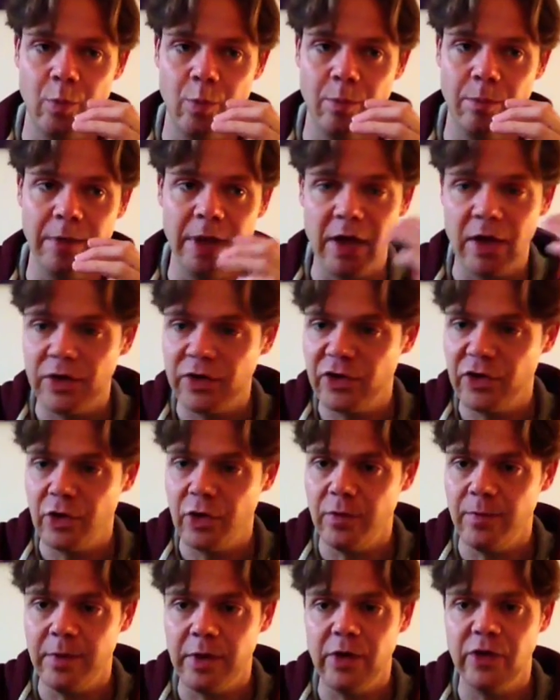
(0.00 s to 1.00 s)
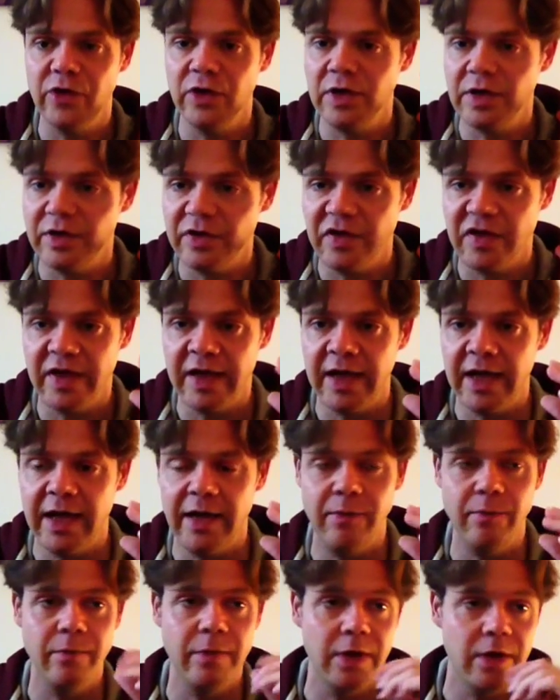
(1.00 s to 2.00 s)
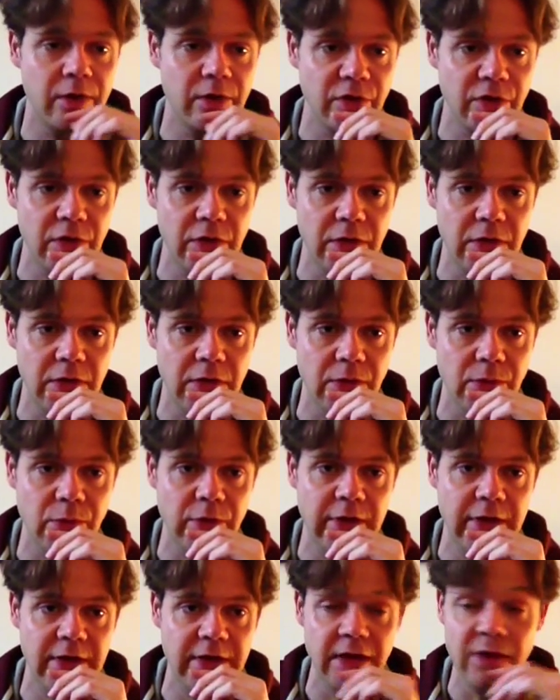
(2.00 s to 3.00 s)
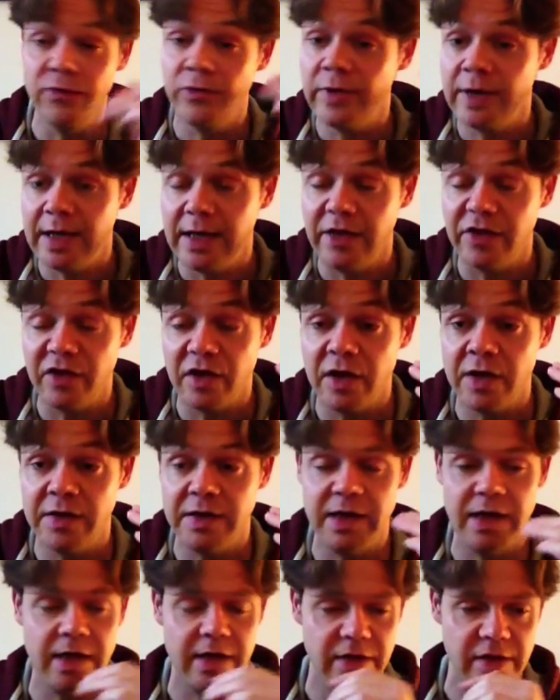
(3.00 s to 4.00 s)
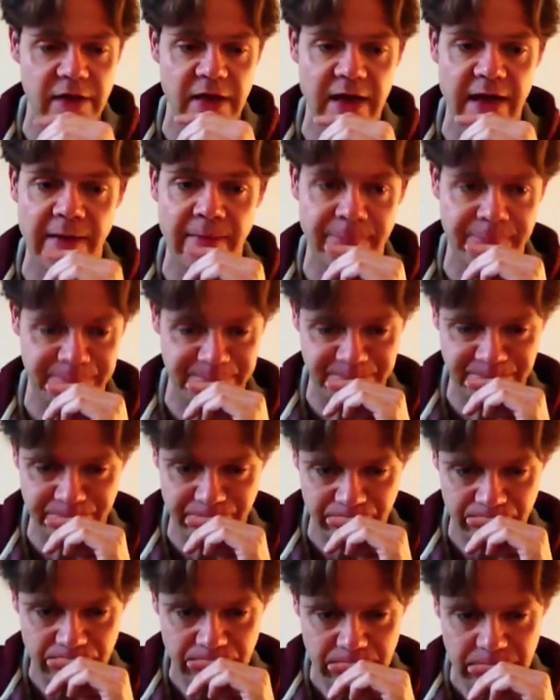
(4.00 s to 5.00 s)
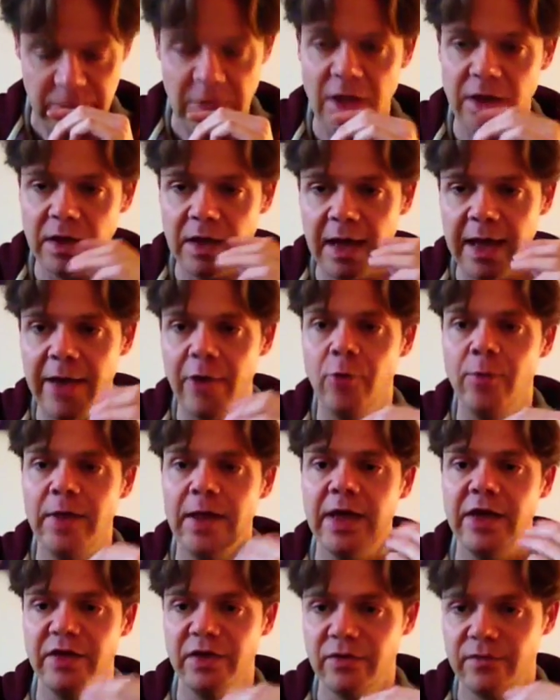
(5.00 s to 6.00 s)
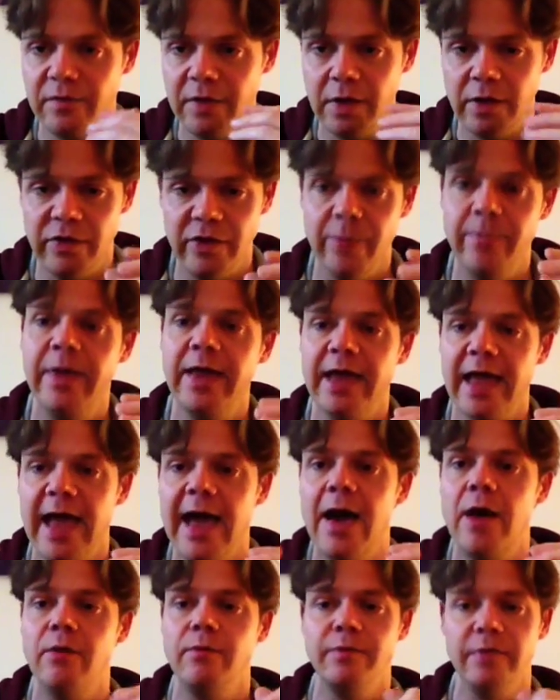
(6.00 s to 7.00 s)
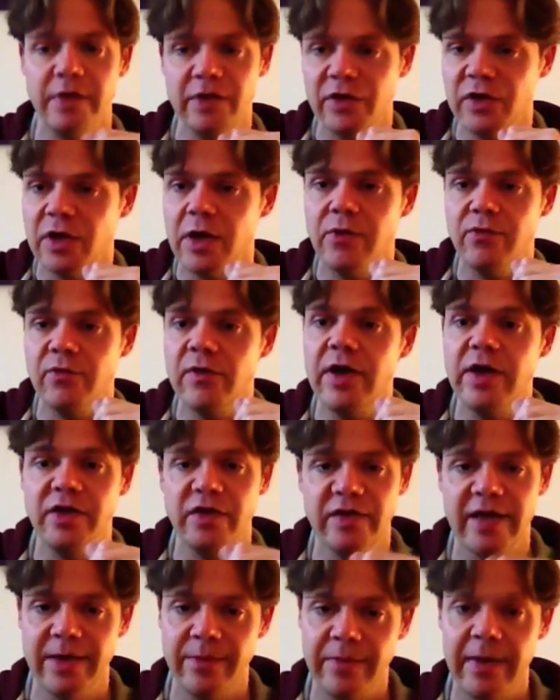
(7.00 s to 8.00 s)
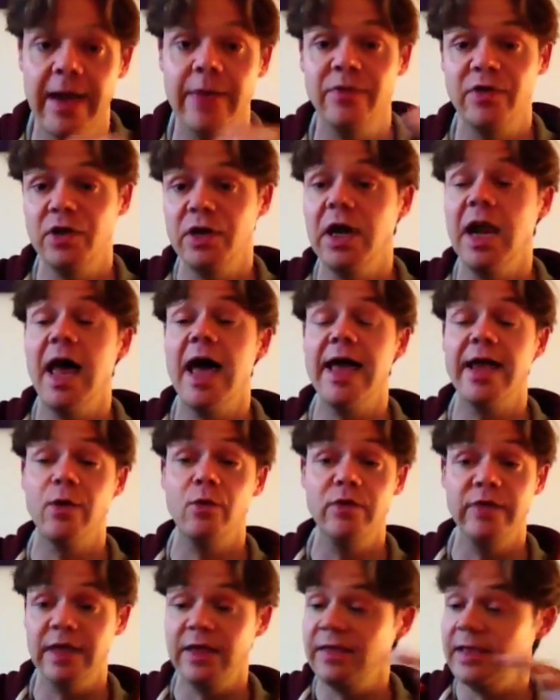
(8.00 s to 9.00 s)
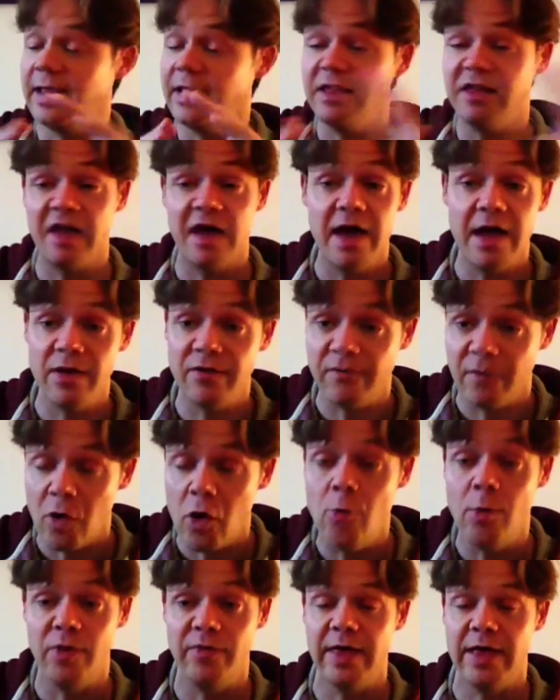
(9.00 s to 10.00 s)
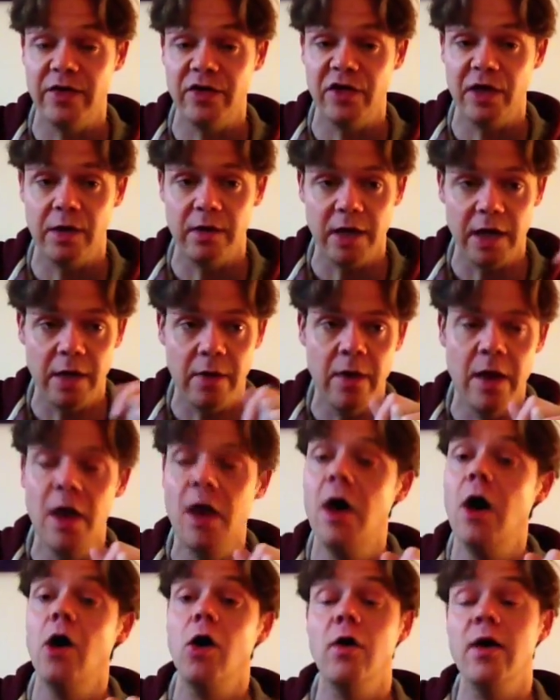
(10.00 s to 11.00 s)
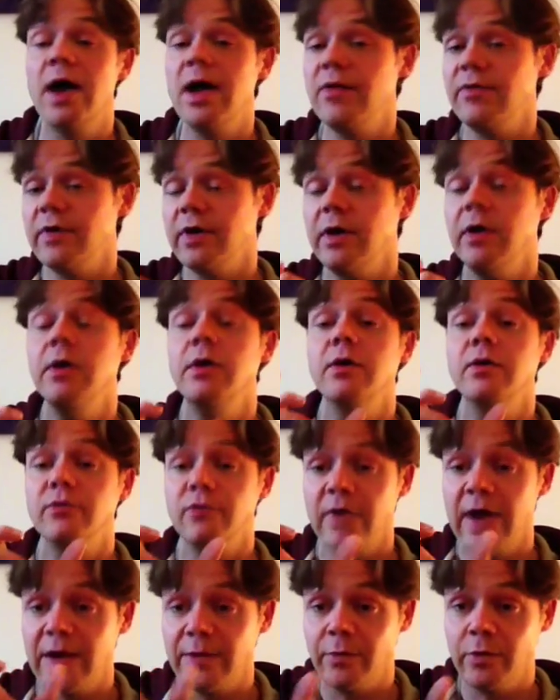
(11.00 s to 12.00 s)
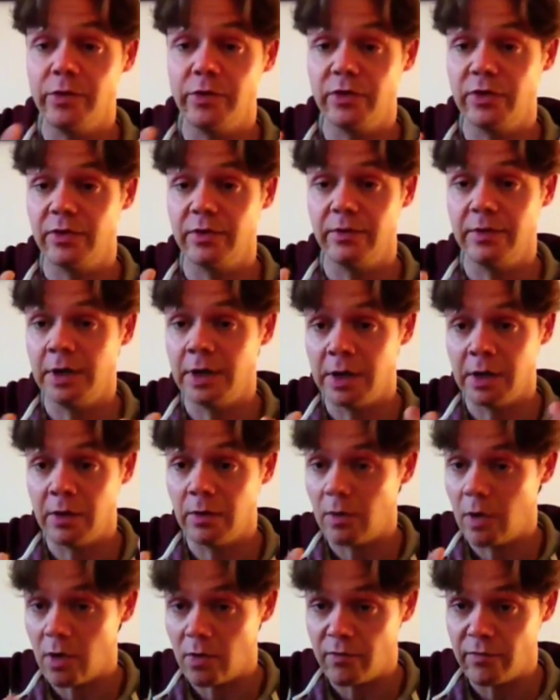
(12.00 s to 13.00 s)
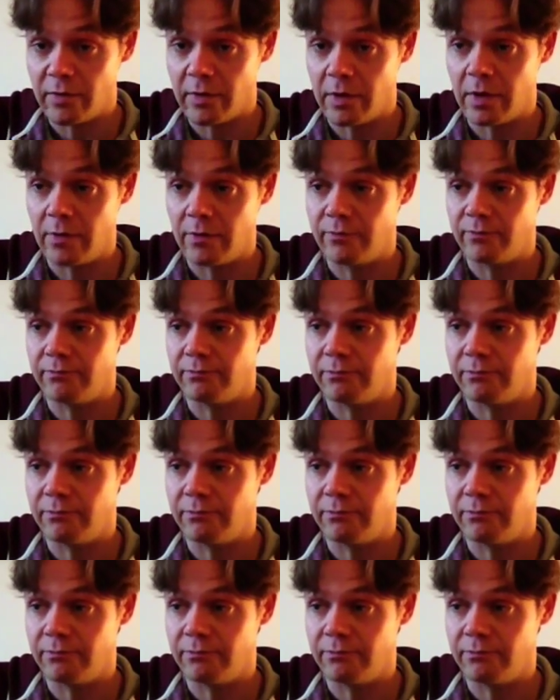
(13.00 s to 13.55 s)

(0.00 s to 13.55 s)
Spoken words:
because you can sing it, because you've really internalized it, it will be easier for you to pick out these certain phrases that perhaps you like within the entire form of that solo, or either fragments, you know, of